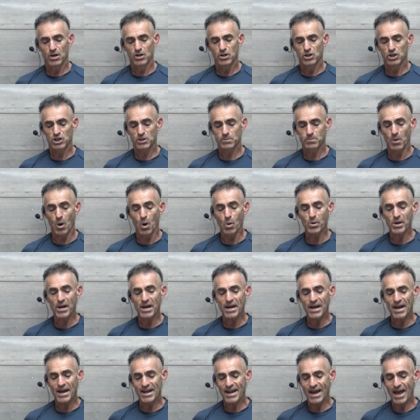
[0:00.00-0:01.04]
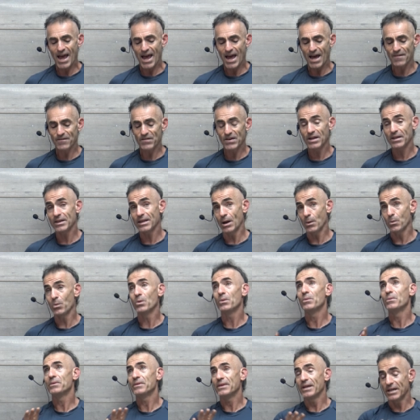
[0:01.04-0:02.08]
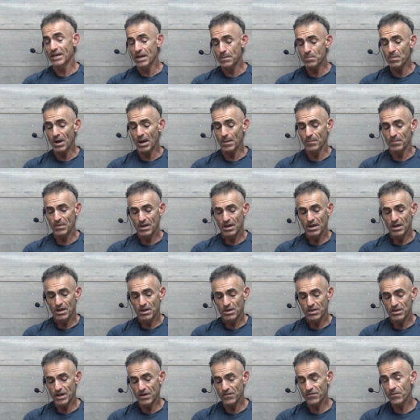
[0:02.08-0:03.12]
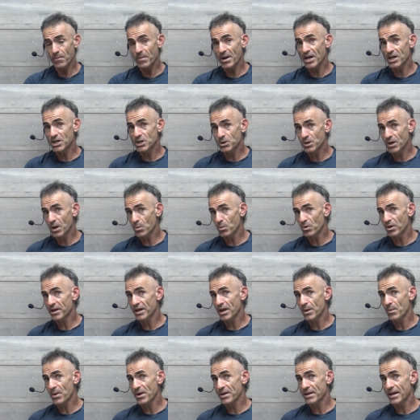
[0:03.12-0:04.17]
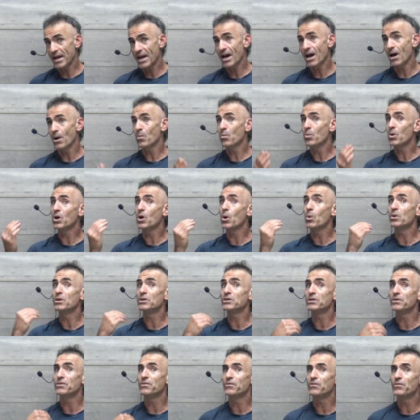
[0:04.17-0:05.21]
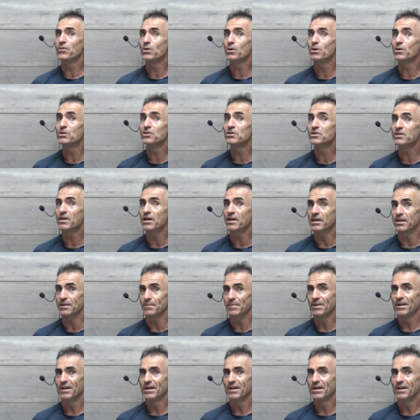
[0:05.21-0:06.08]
smoking and having, now, now keep in mind, the information that we're looking at right now, we're going into the full study.